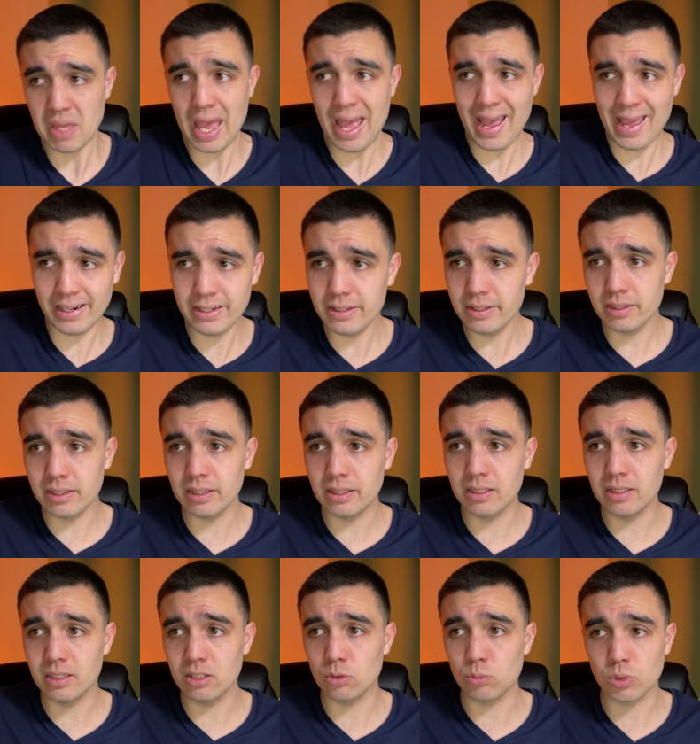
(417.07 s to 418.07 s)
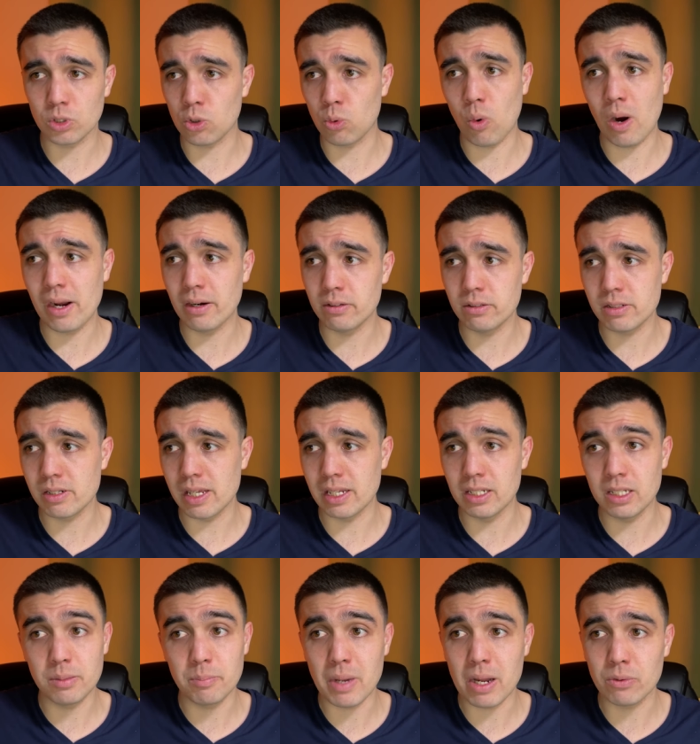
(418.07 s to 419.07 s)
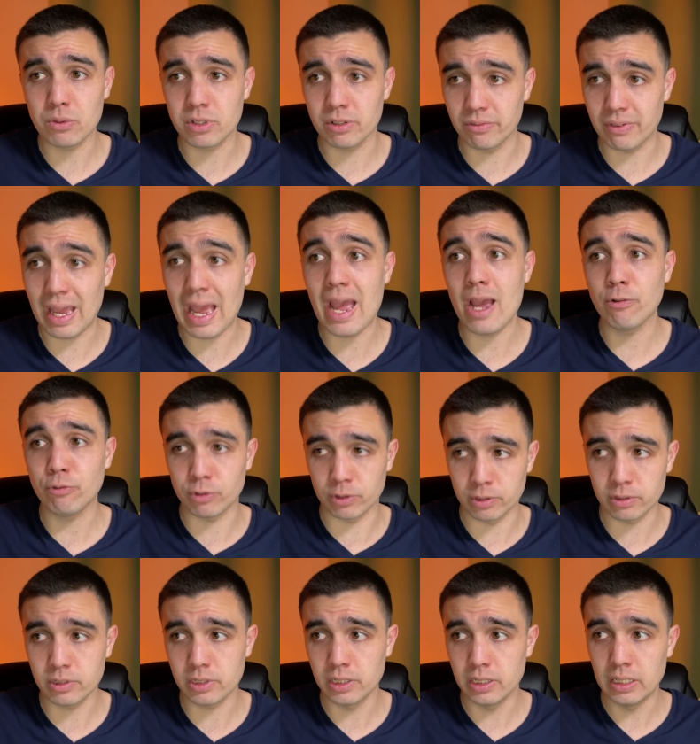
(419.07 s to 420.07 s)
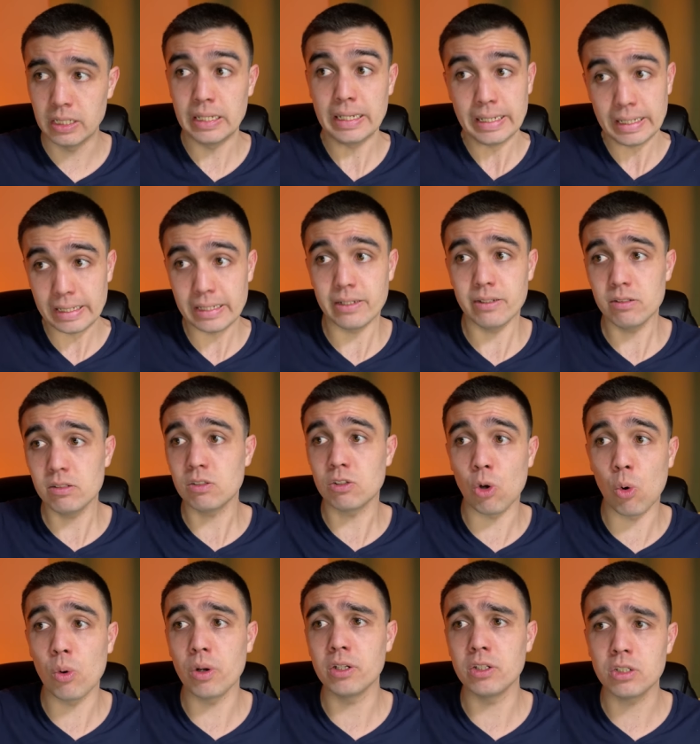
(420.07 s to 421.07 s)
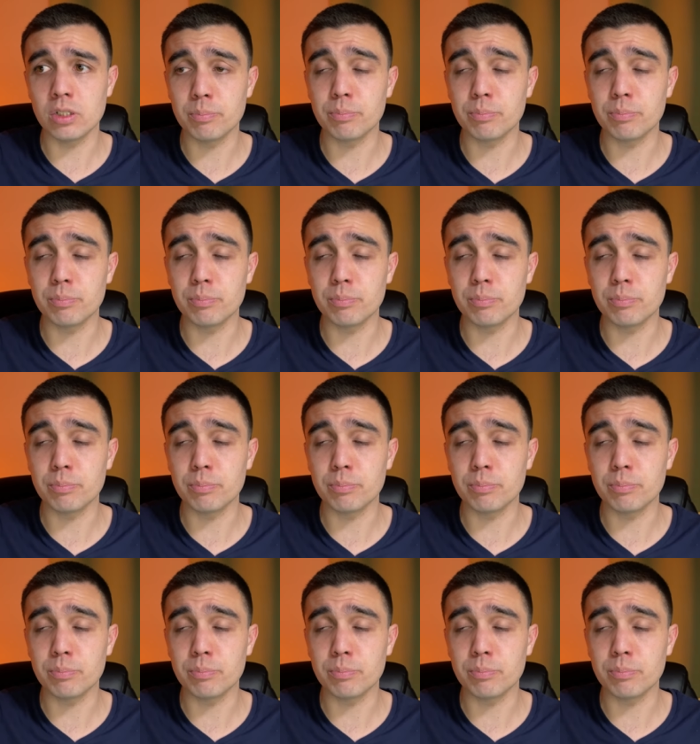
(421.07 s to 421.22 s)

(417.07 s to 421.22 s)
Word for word: anything that requires any amount of effort is going to